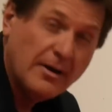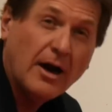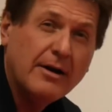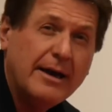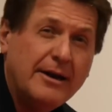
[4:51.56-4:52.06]
All
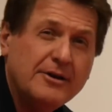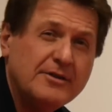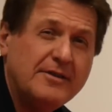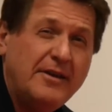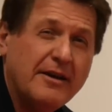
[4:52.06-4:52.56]
right, here's a
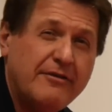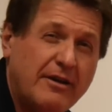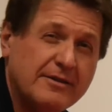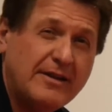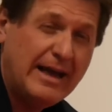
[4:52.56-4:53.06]

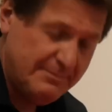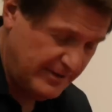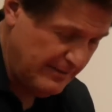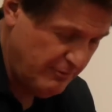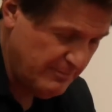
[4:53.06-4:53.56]
TFL top
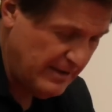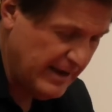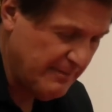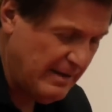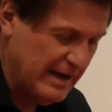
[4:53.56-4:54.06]
tip when buying
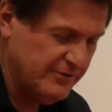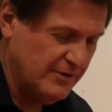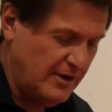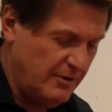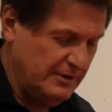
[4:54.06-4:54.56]
a Boxster.
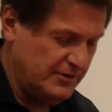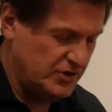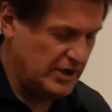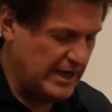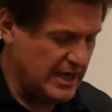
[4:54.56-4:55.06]
Always
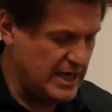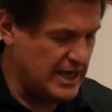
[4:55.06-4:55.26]
check,